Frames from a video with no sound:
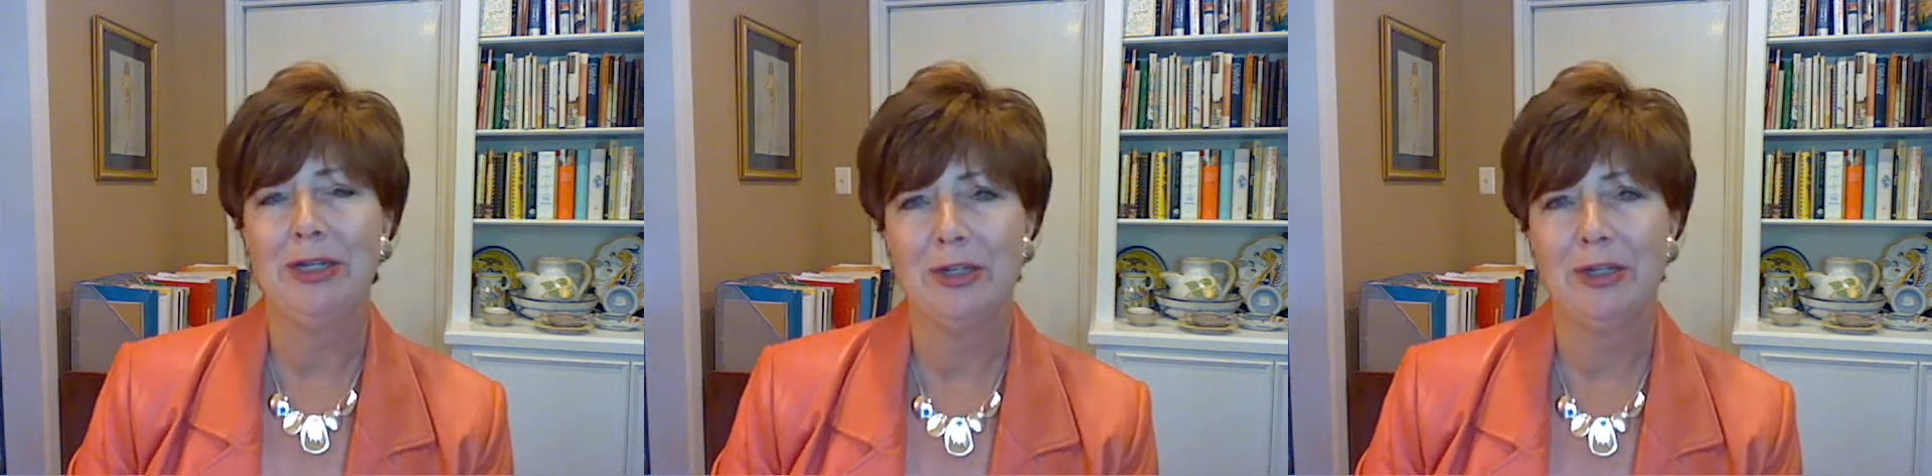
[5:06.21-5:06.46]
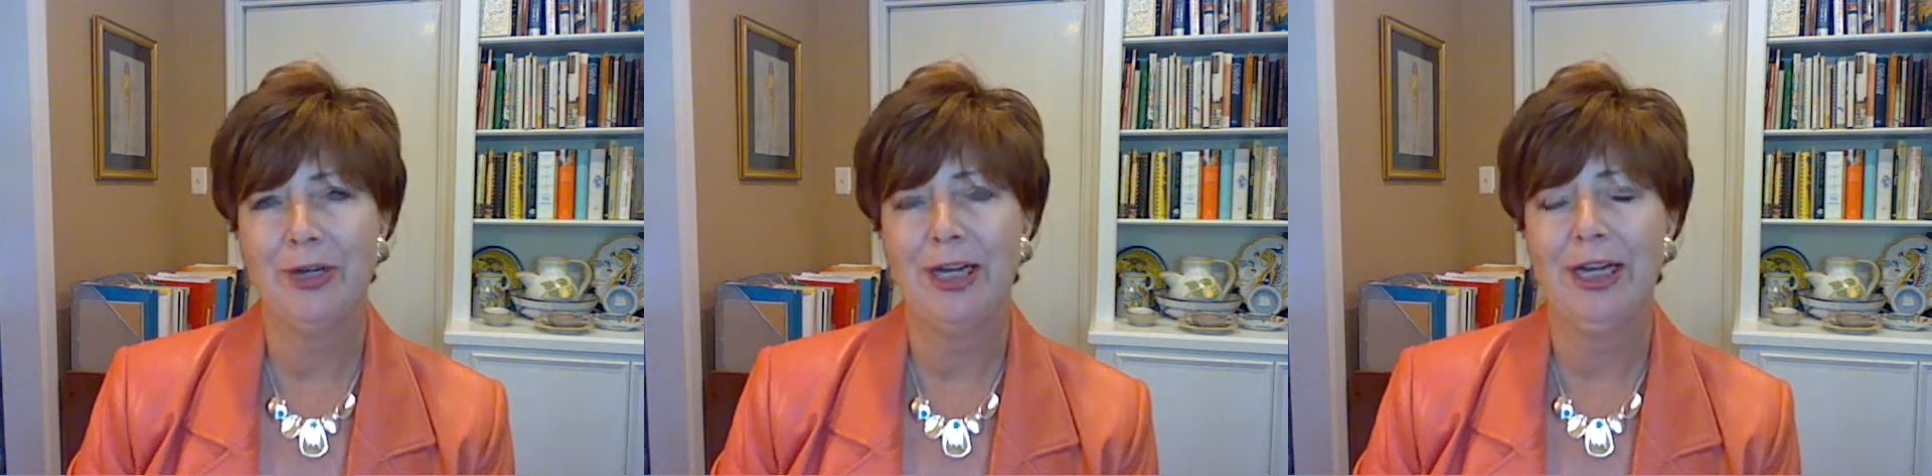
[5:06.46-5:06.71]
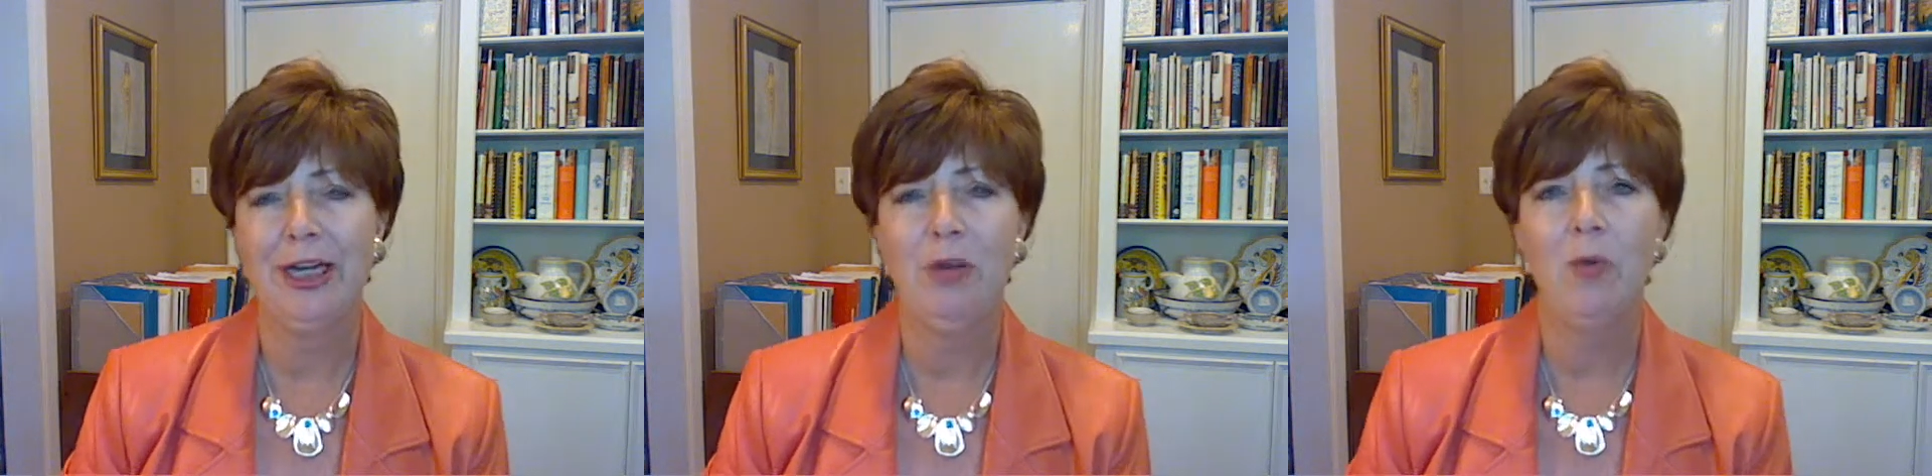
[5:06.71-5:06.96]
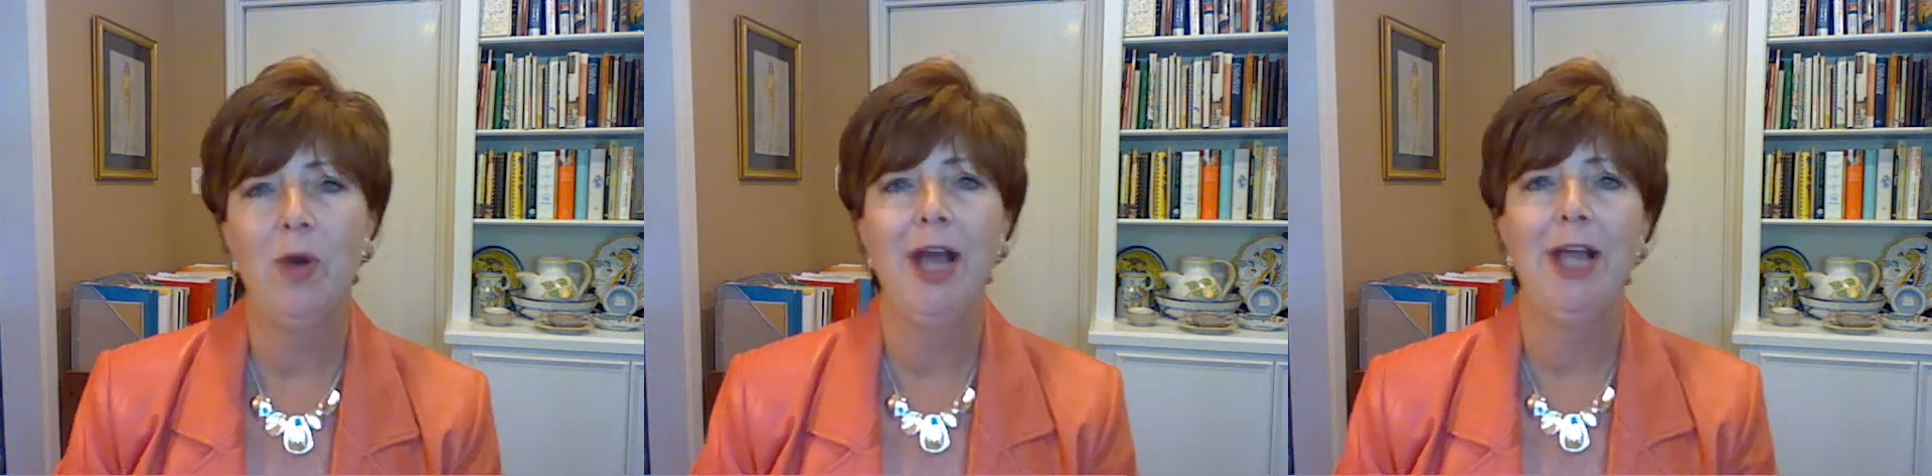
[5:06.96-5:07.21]
Is there
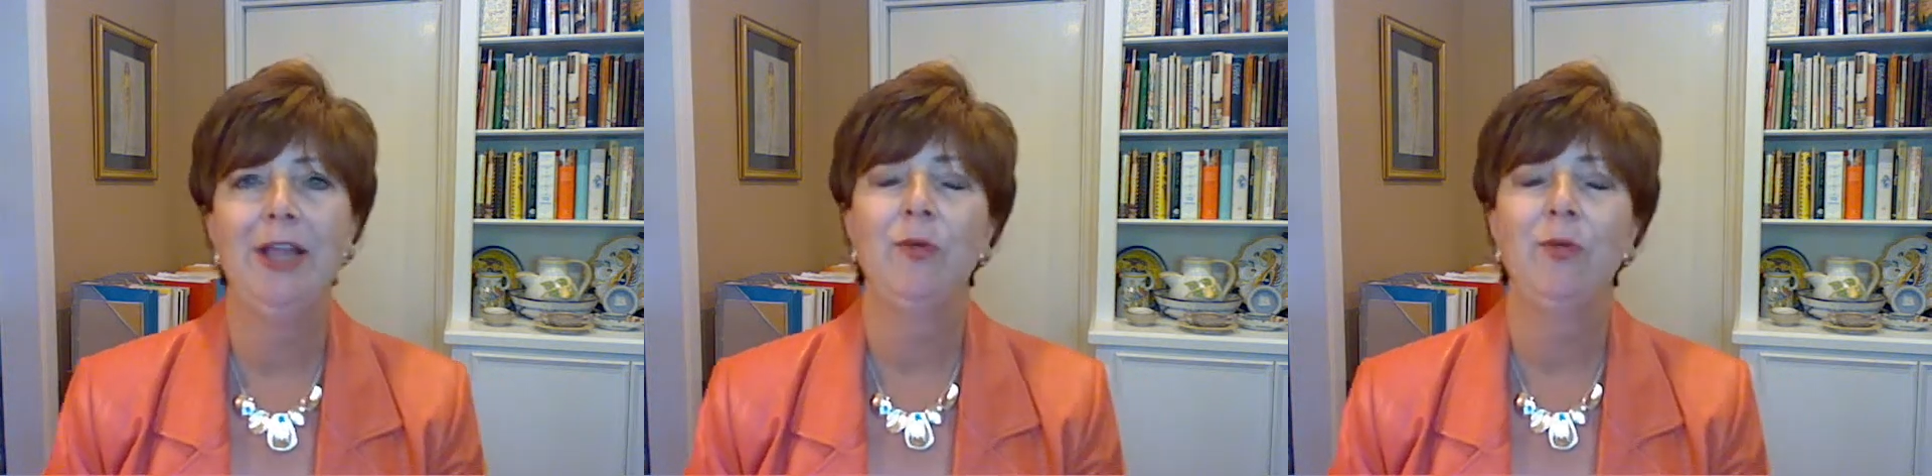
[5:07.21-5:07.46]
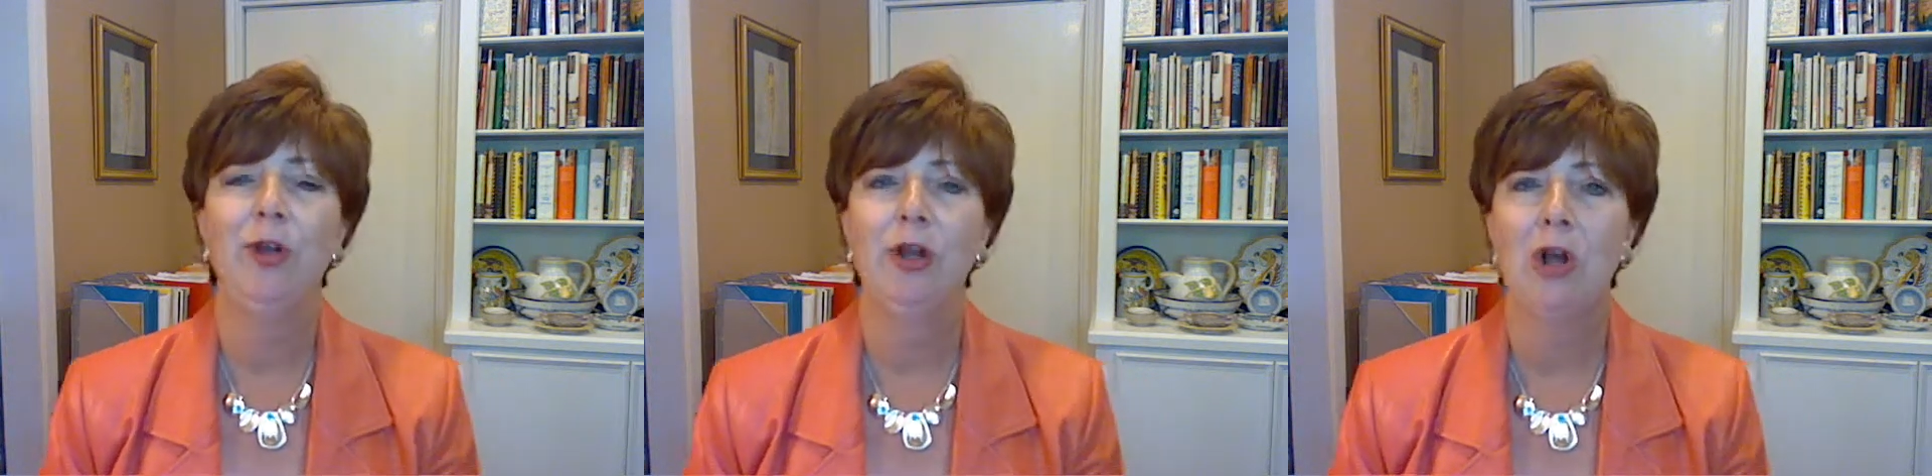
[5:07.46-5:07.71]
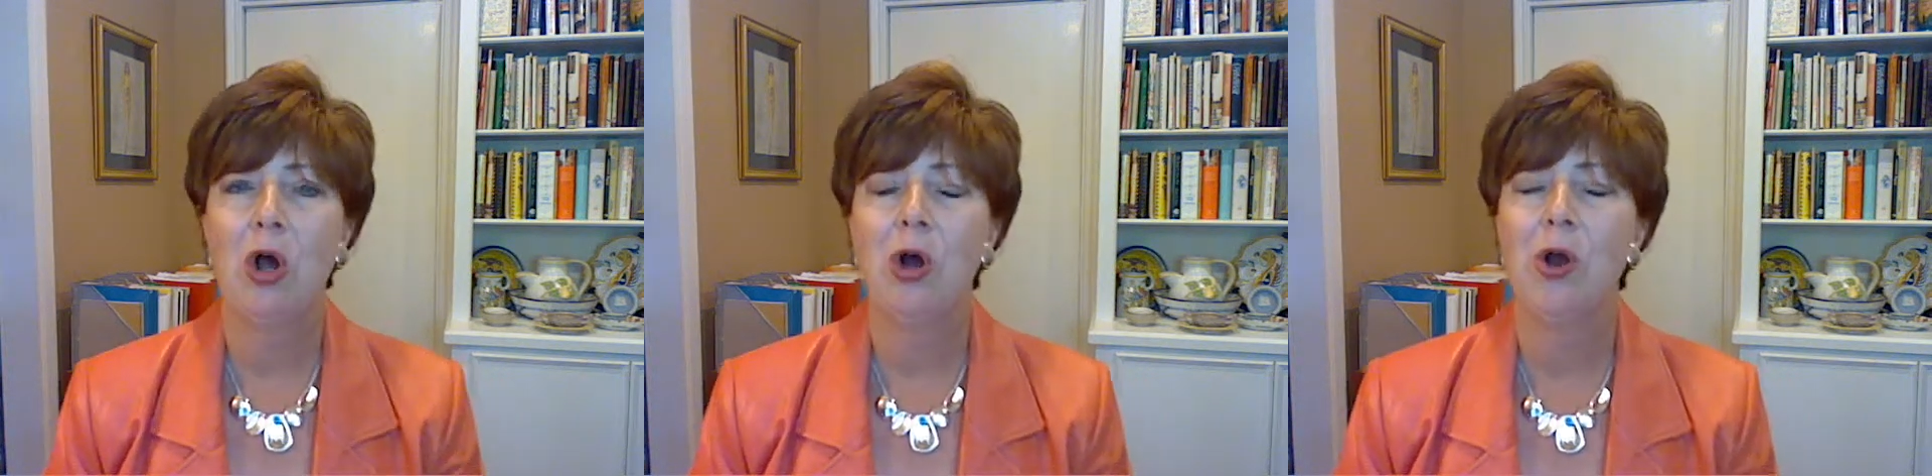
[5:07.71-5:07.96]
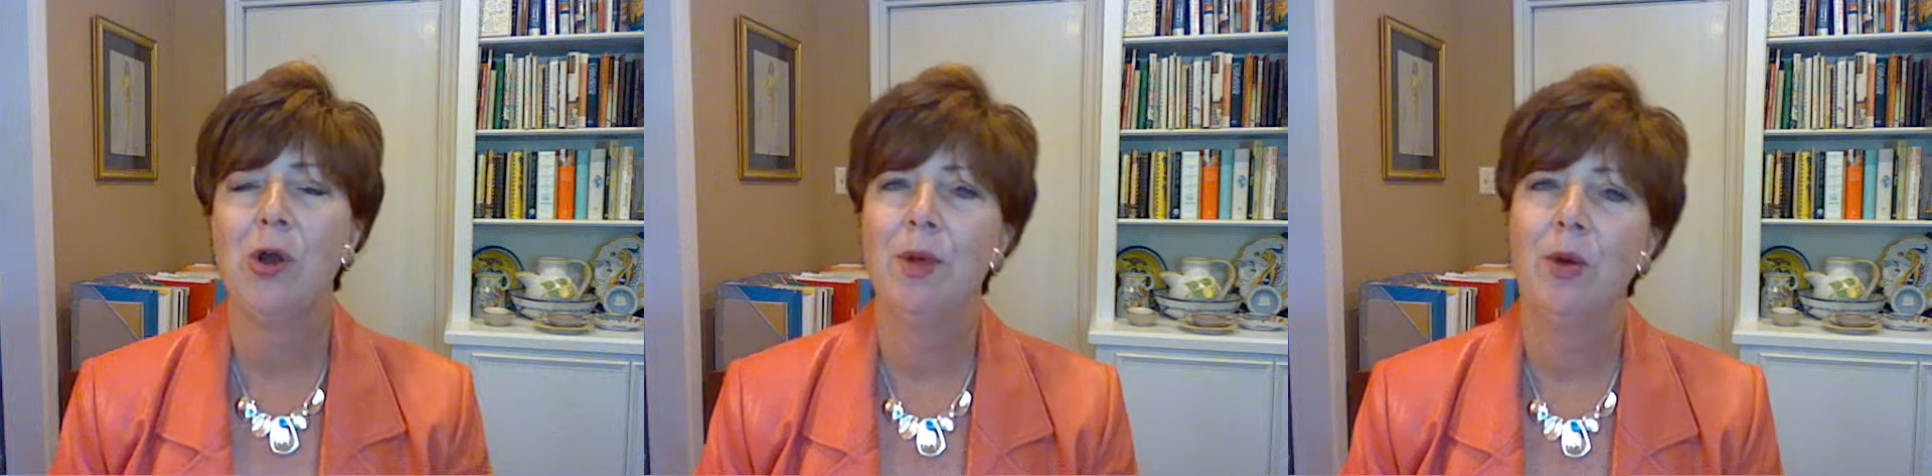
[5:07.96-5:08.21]
any way that we're going to
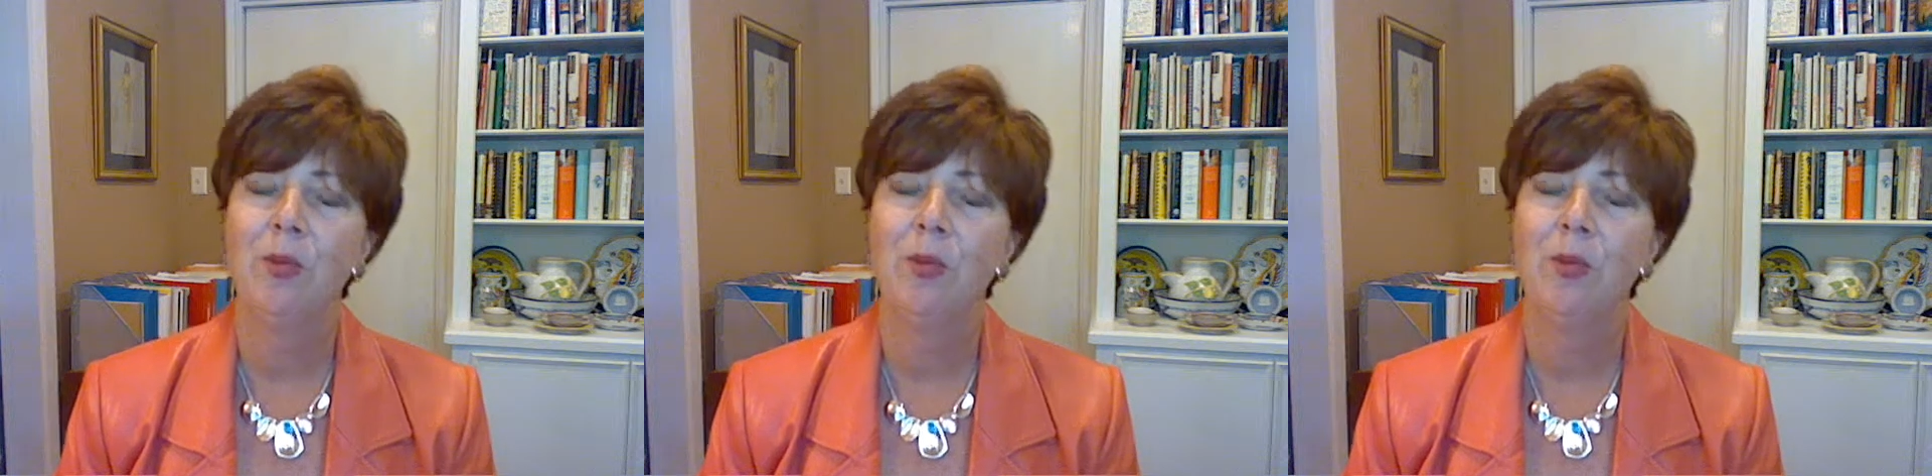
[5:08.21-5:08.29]
harm